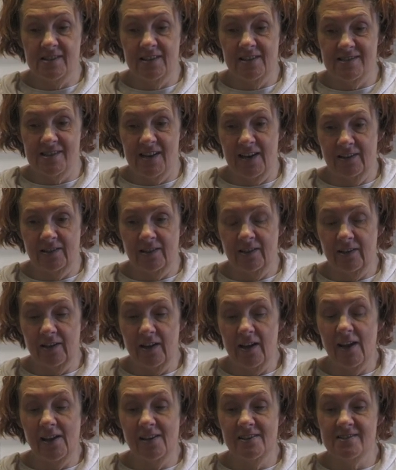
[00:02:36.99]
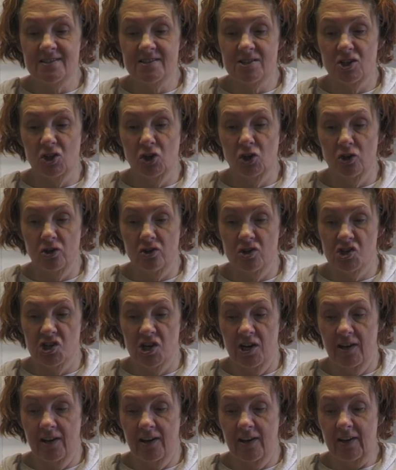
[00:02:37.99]
lasagna is to cook the
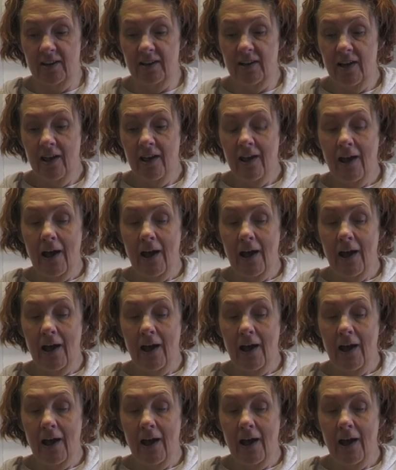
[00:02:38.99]
chicken,